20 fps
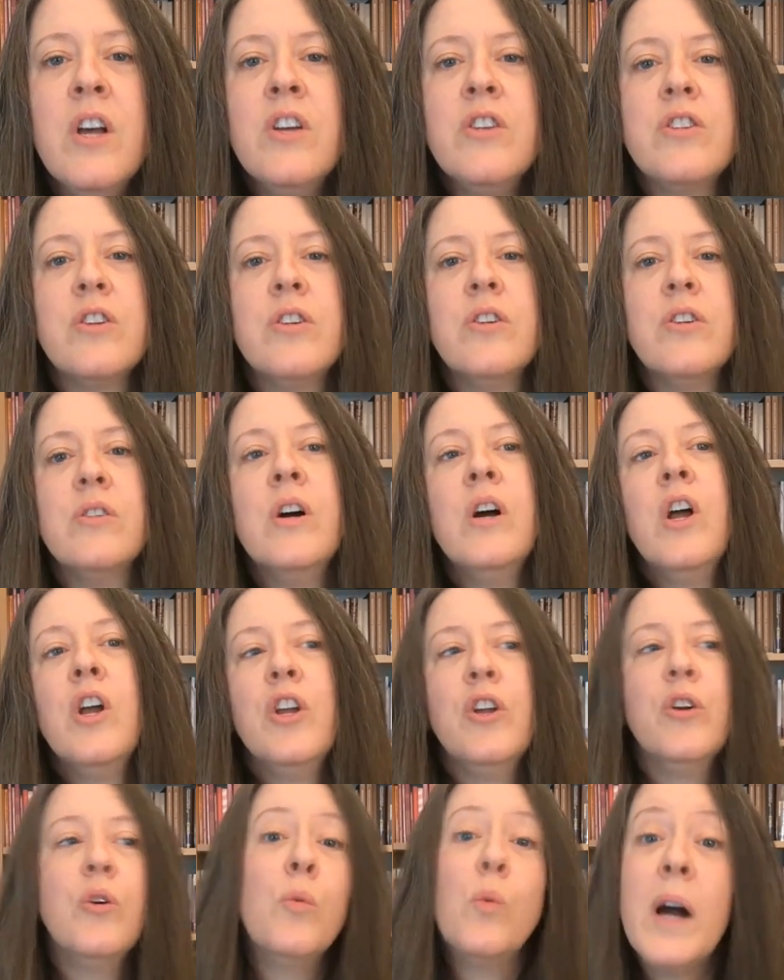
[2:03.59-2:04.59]
So,
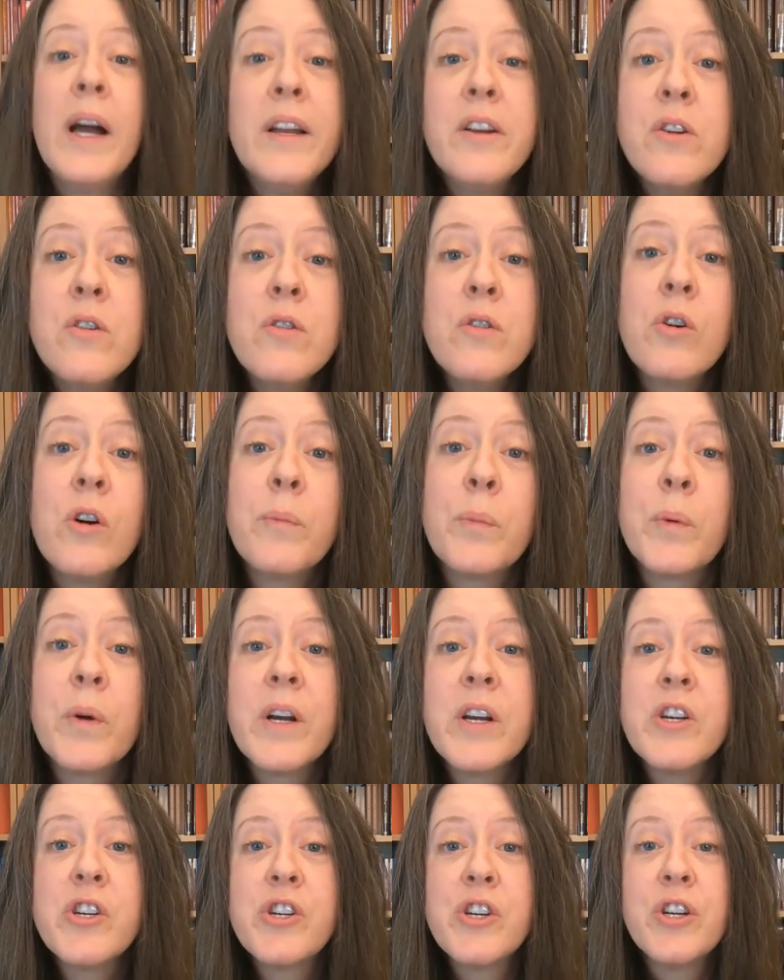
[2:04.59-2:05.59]
you know, why don't
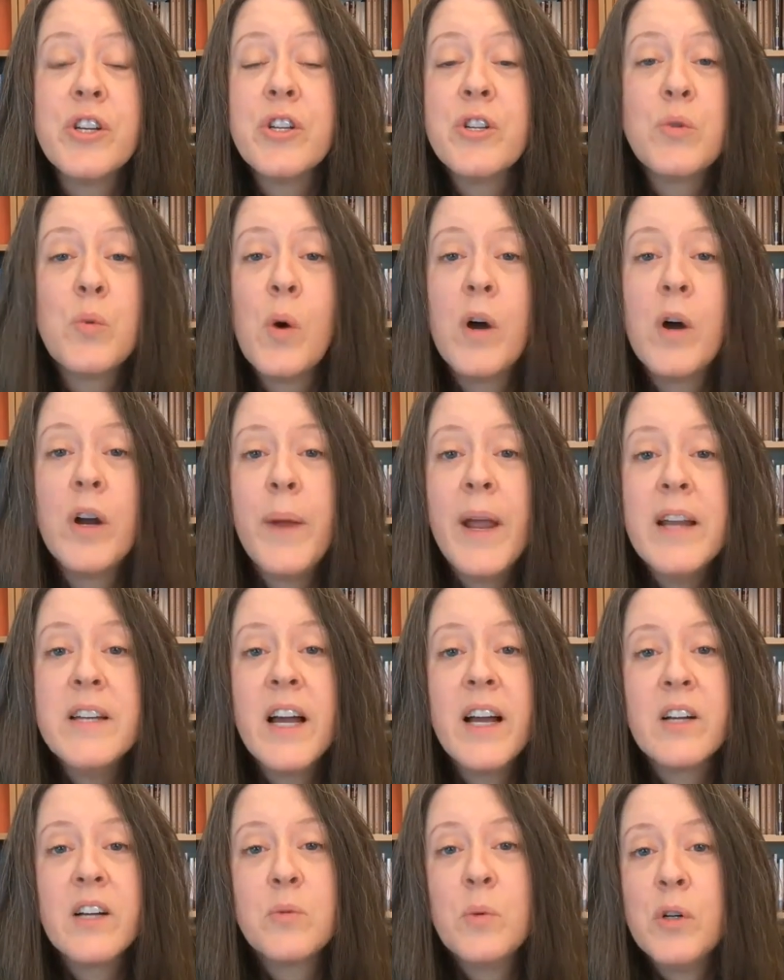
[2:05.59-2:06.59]
corporations want to pay
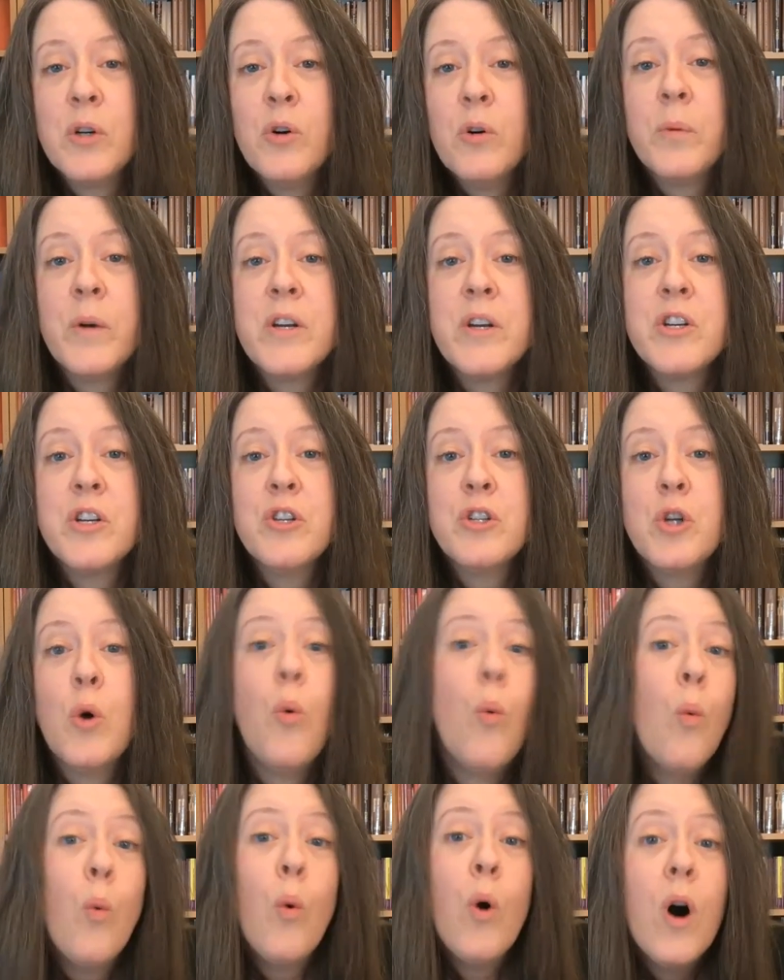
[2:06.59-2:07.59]
tax? Well, corporations
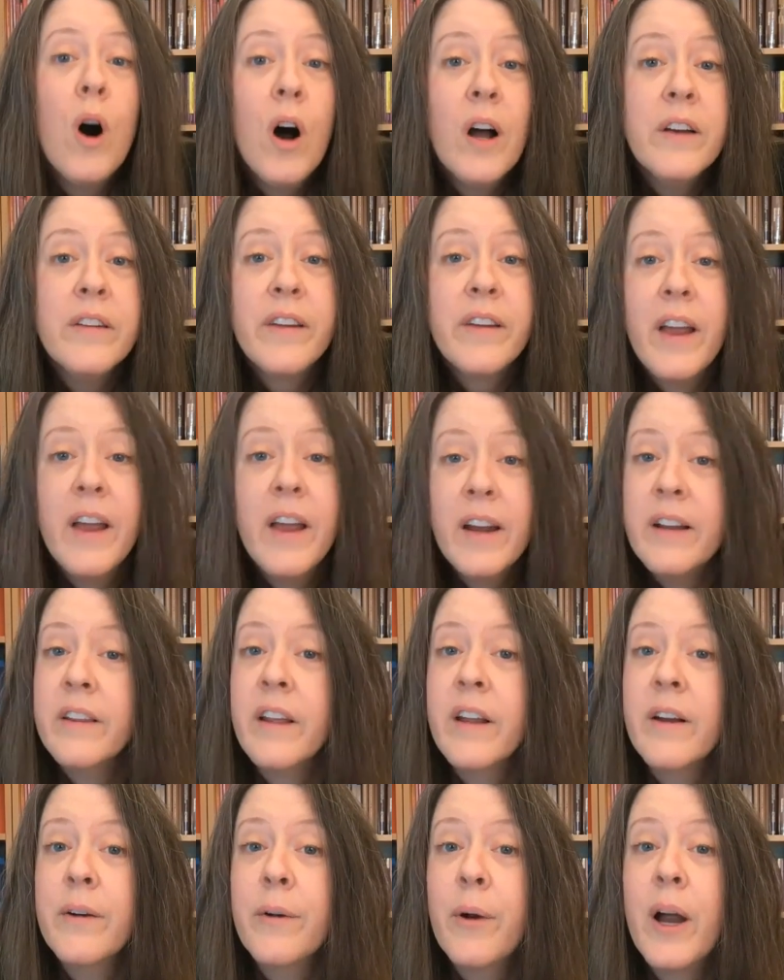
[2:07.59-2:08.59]
don't want
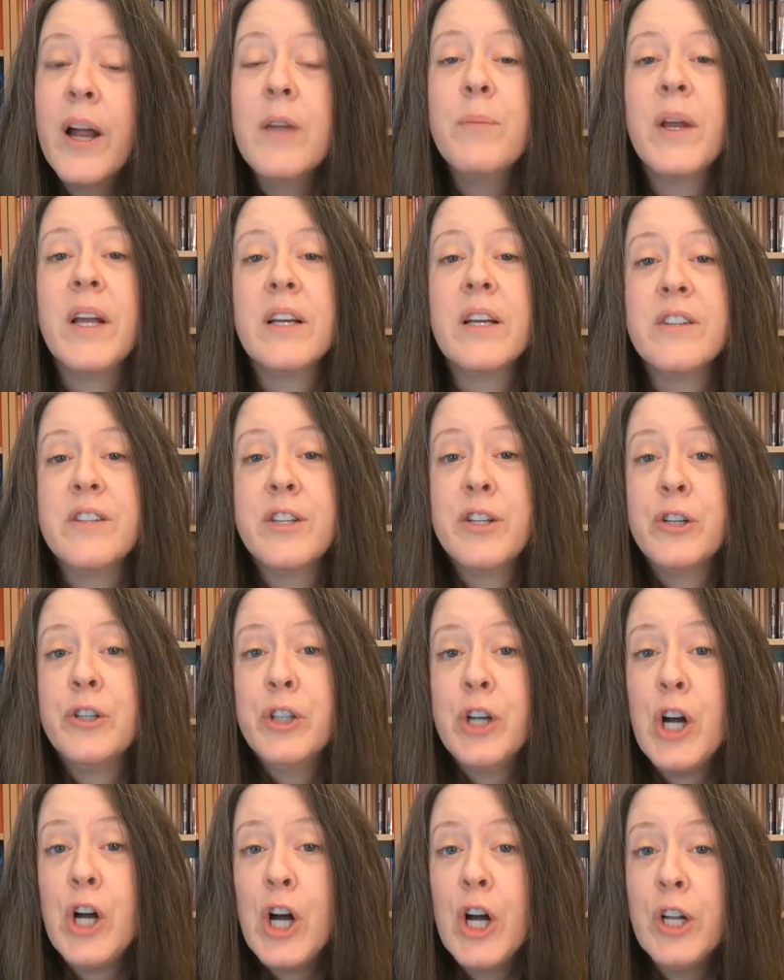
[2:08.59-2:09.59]
anything, right? Because
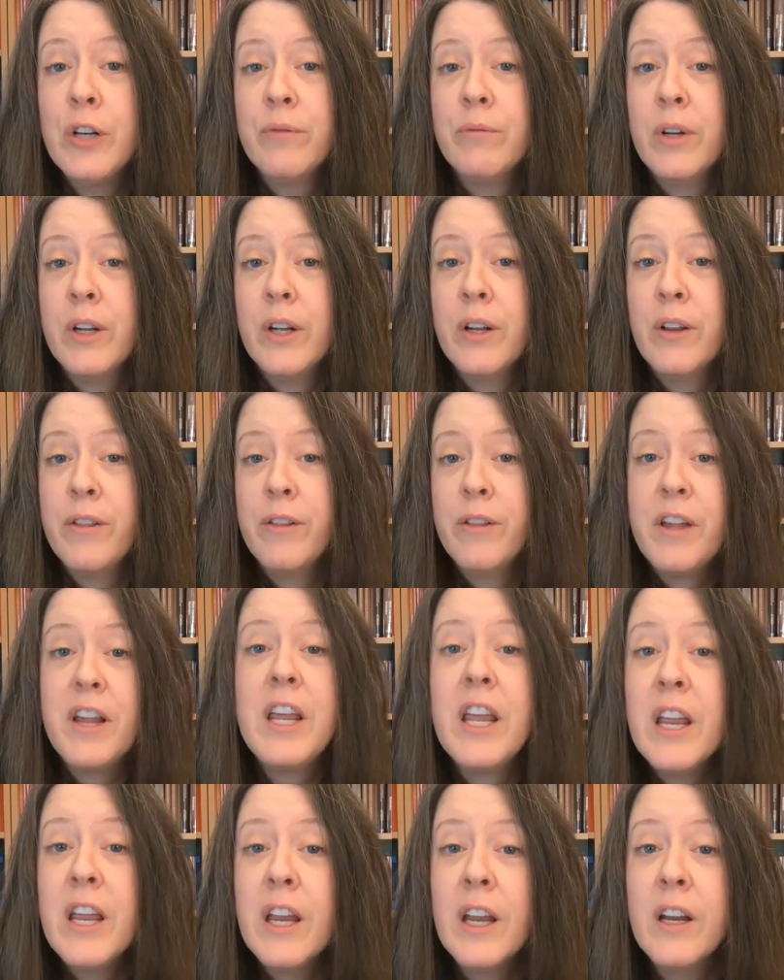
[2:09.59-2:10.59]
they're not uh,
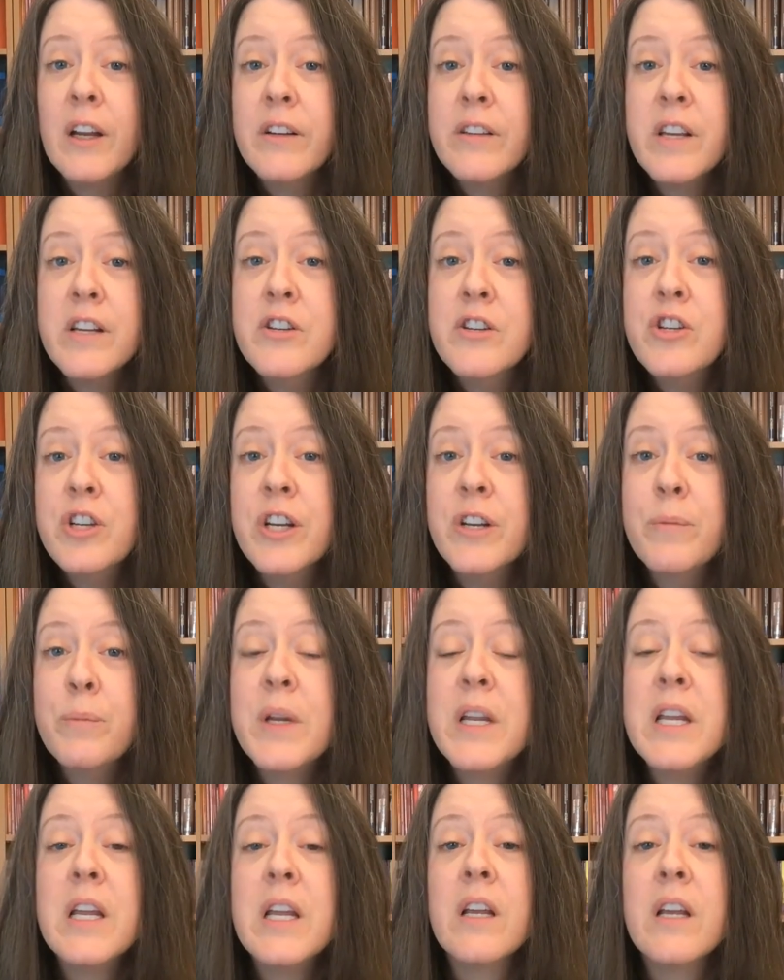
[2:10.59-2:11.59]
thinking
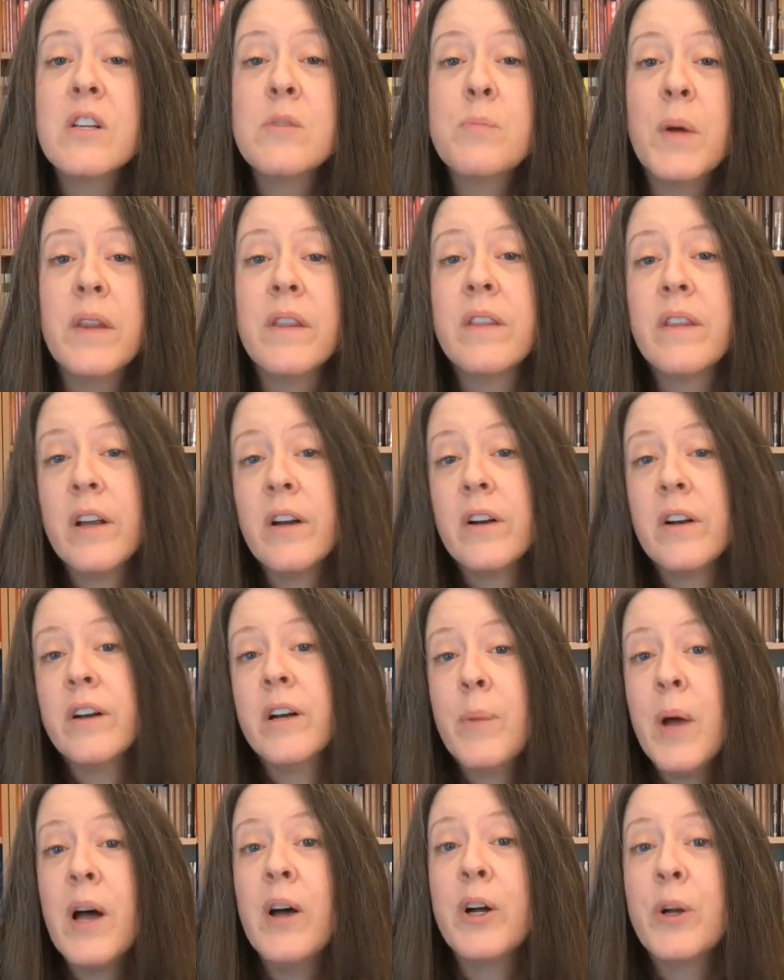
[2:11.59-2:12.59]
sentient beings, but they're
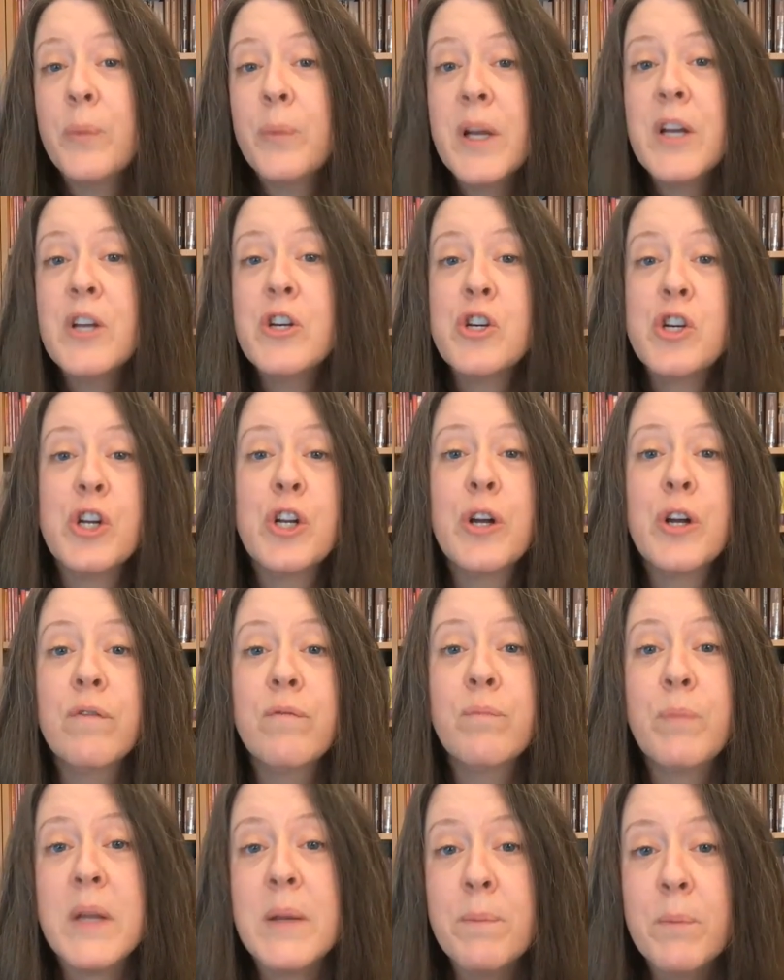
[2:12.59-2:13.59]
an amalgamation
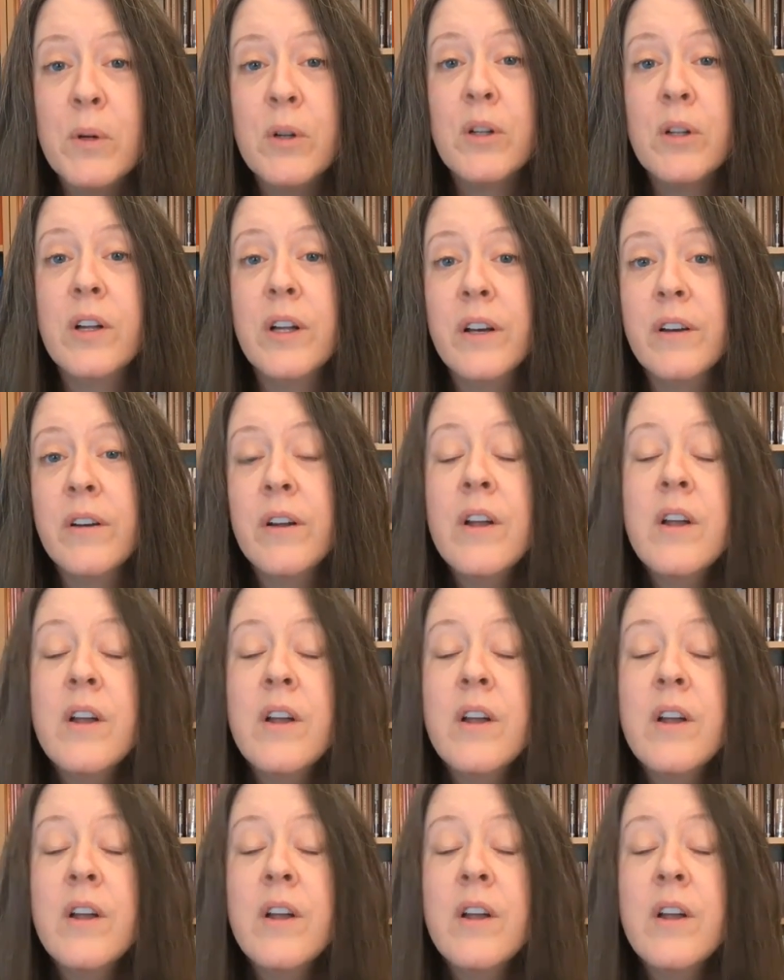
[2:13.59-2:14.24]
of people and